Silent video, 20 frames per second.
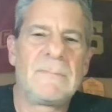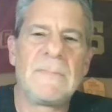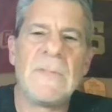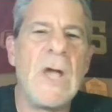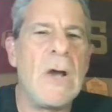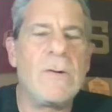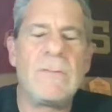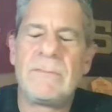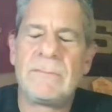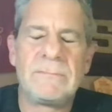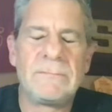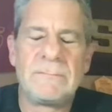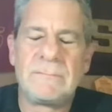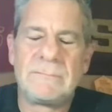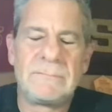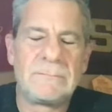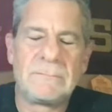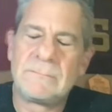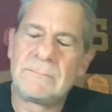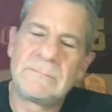No.
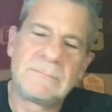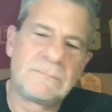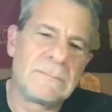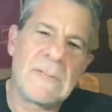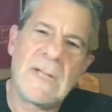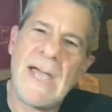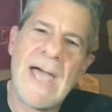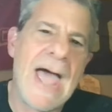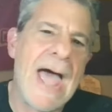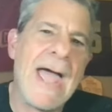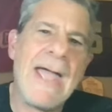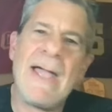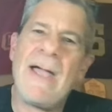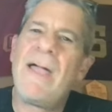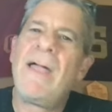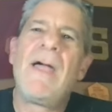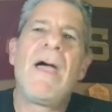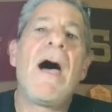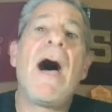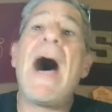
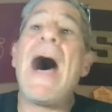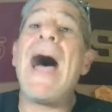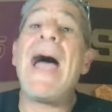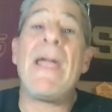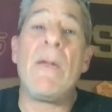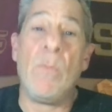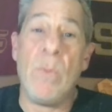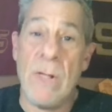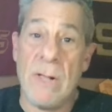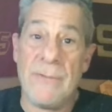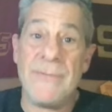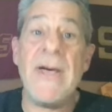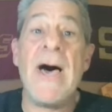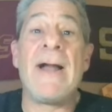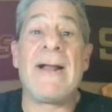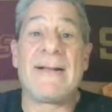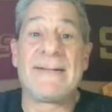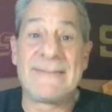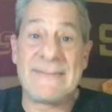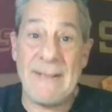I will
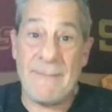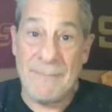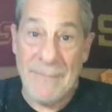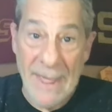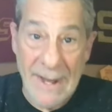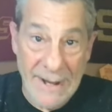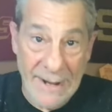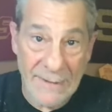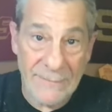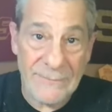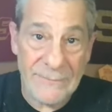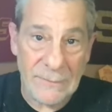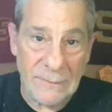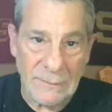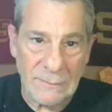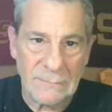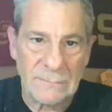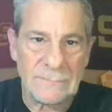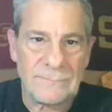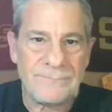not accept that answer.